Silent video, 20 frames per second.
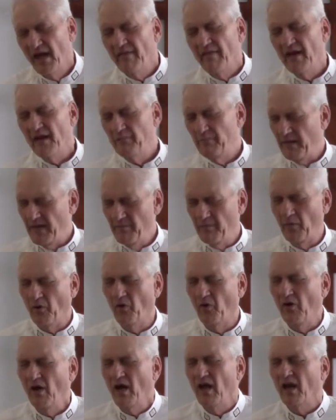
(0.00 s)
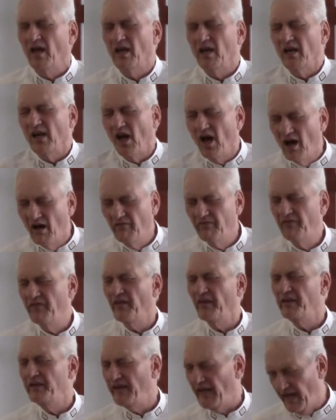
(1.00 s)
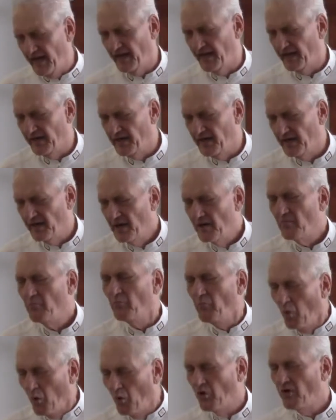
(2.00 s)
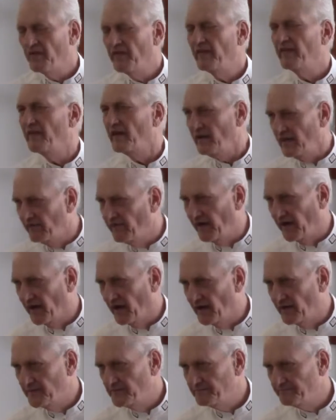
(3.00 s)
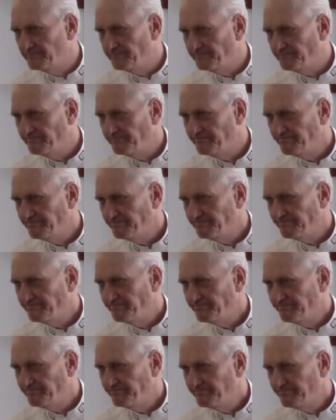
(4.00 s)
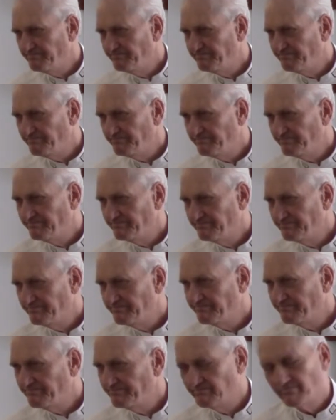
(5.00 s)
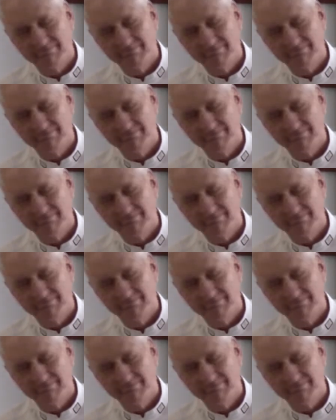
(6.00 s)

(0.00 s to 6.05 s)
that people love the dead more than the living?" Oh, wow.